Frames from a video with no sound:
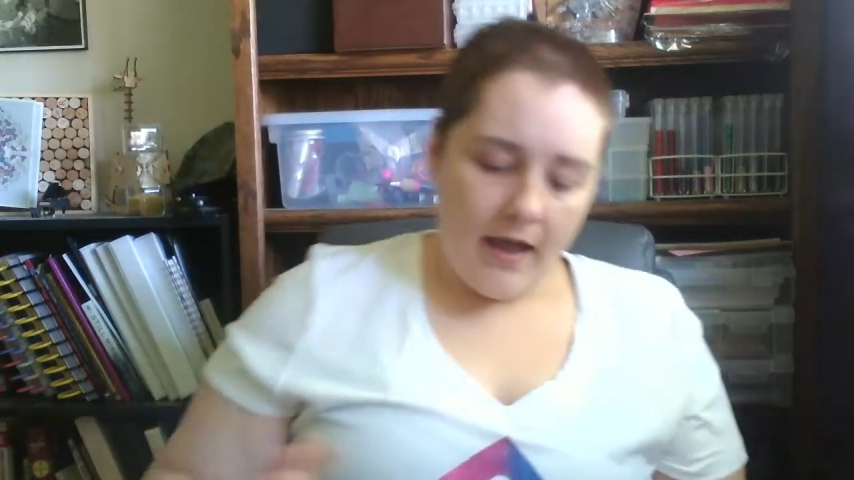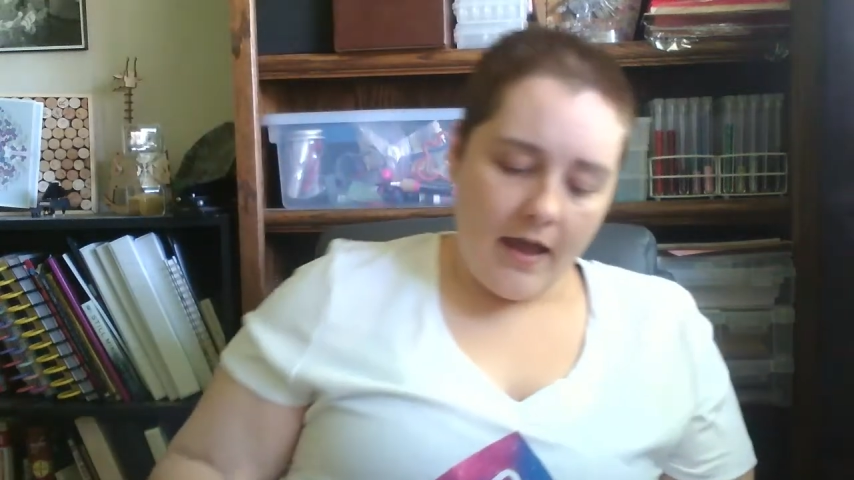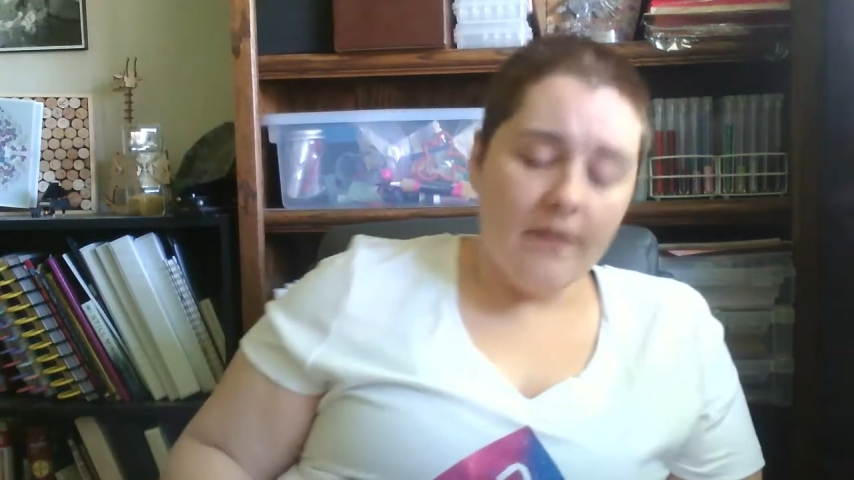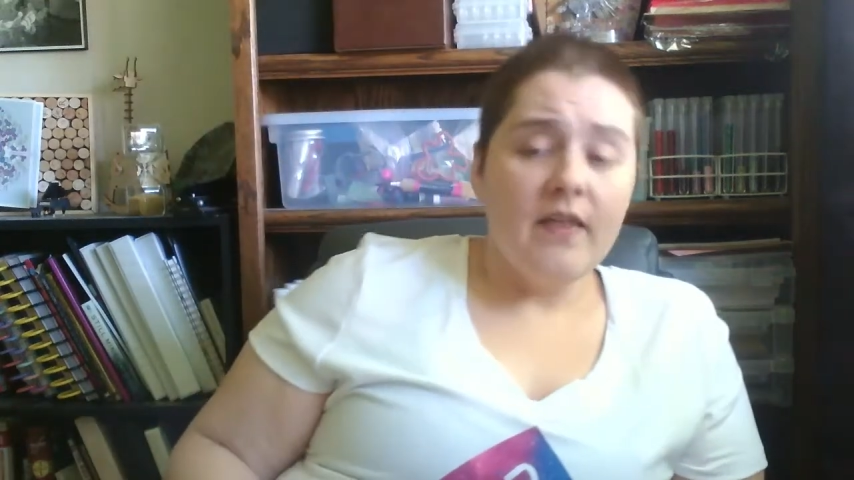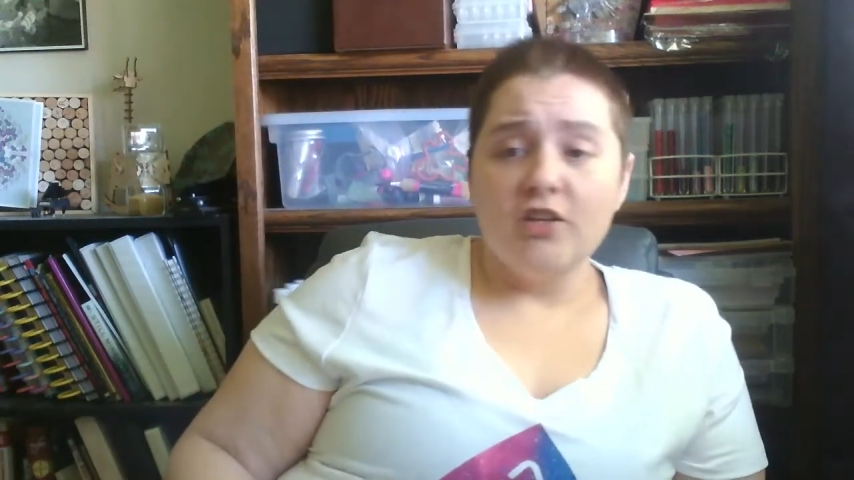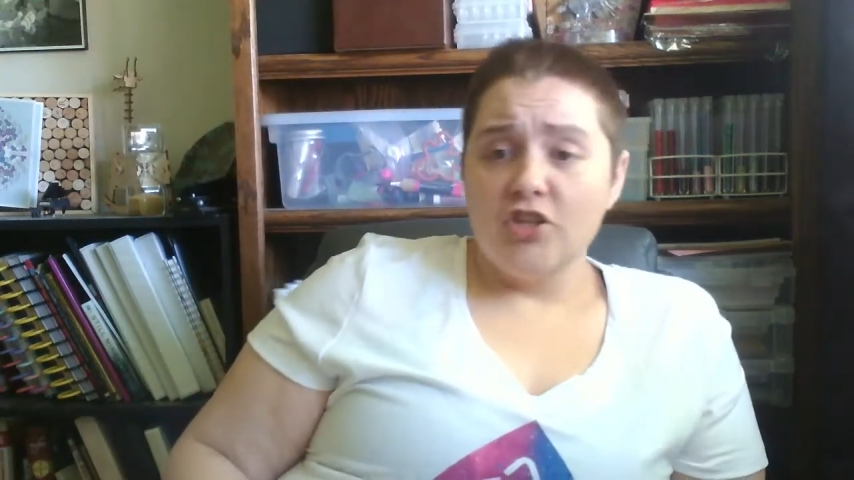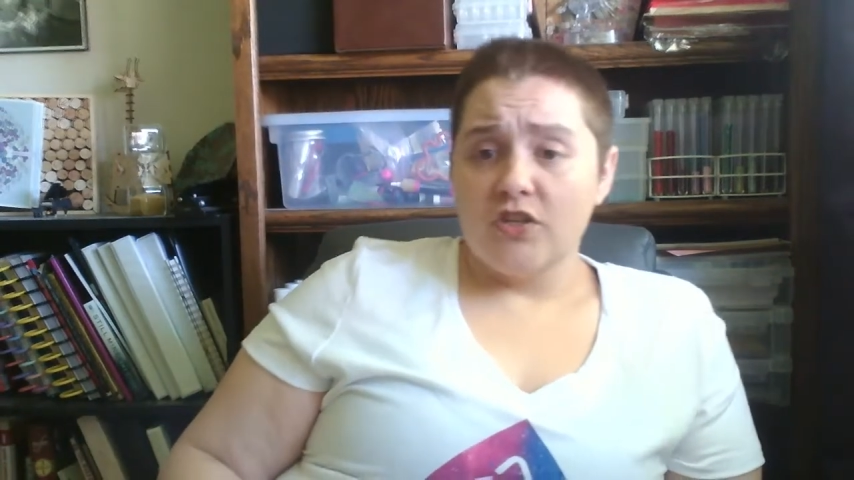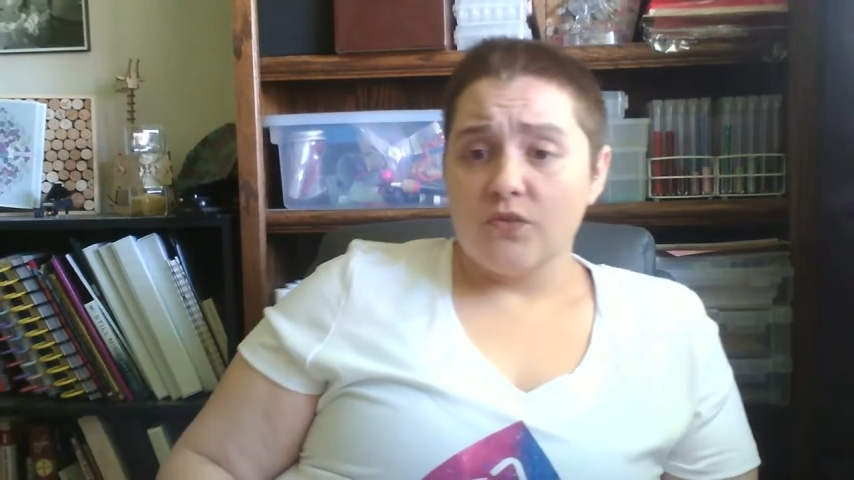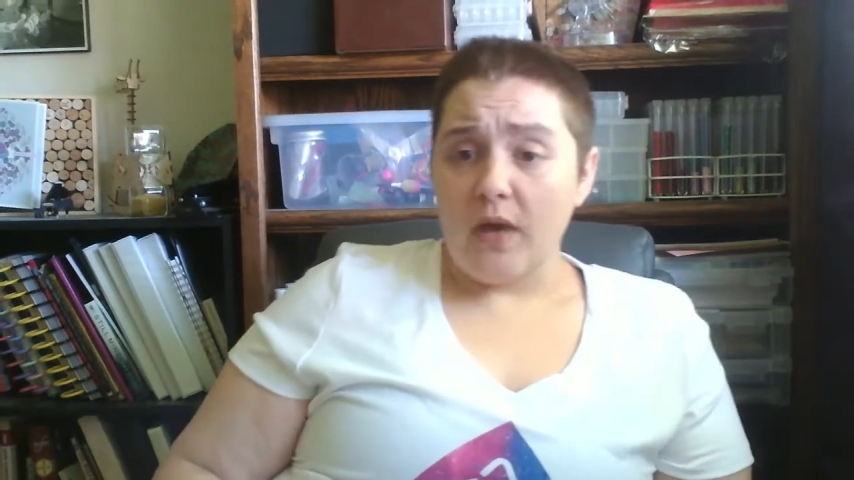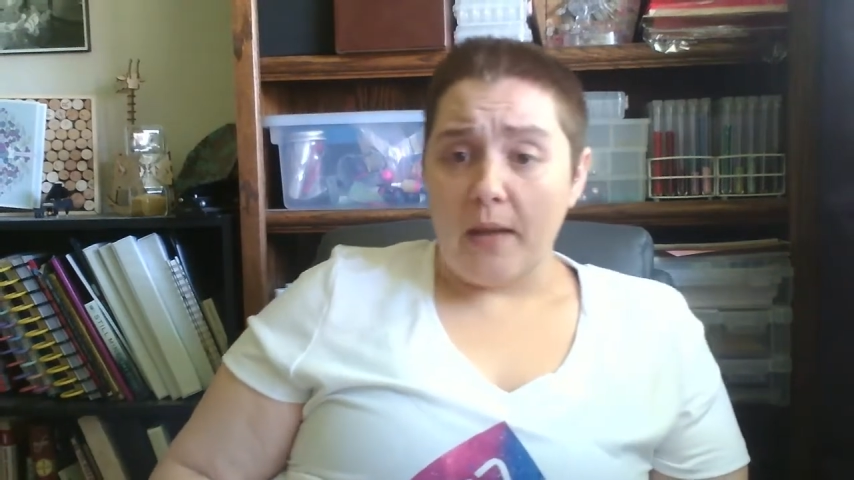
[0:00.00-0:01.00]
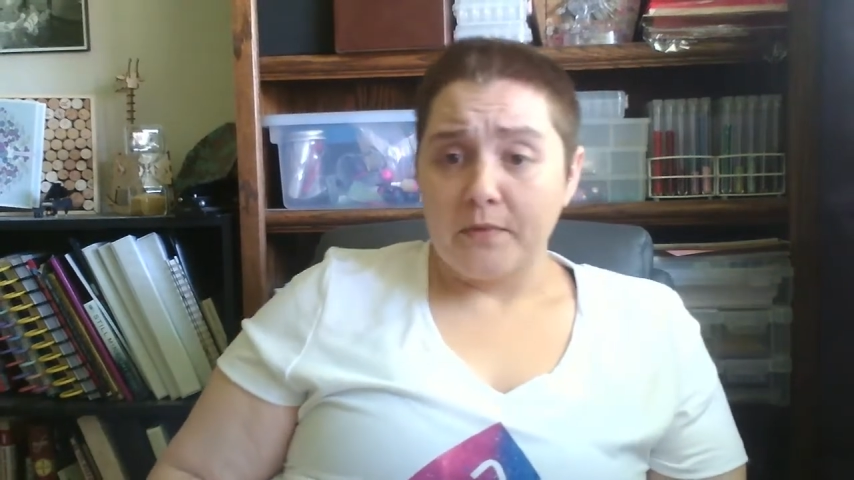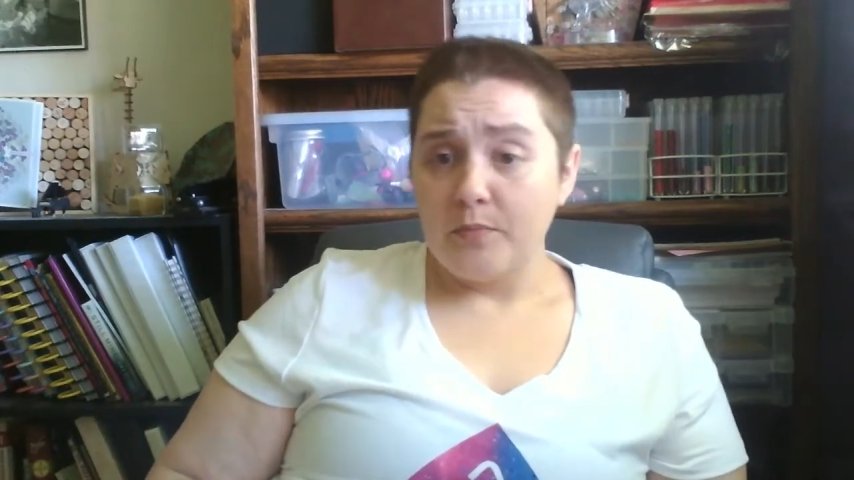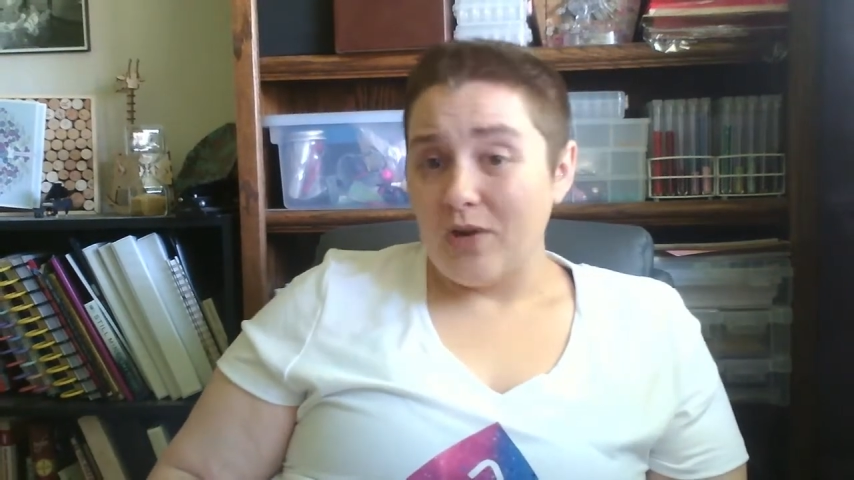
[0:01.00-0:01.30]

And then just wrapped